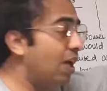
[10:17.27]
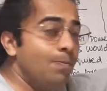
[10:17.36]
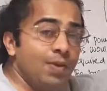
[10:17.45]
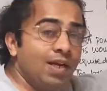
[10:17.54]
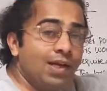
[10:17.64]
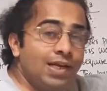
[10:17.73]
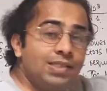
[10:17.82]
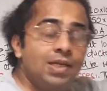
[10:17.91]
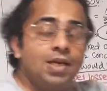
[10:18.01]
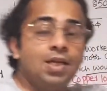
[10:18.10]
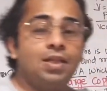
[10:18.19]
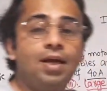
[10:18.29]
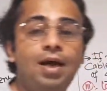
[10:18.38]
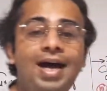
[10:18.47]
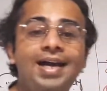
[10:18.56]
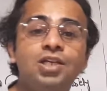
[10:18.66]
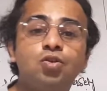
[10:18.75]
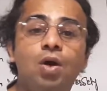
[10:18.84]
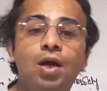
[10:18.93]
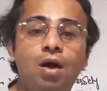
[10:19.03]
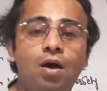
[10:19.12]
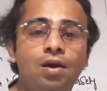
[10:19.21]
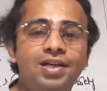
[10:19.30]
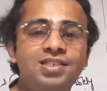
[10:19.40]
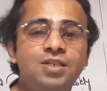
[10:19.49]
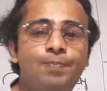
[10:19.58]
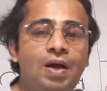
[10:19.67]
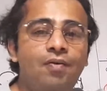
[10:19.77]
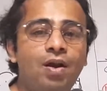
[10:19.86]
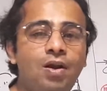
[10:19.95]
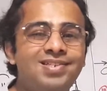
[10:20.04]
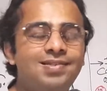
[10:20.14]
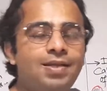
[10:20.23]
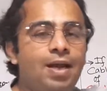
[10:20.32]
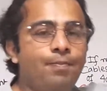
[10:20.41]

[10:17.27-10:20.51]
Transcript: ampere case the I square or losses, power losses are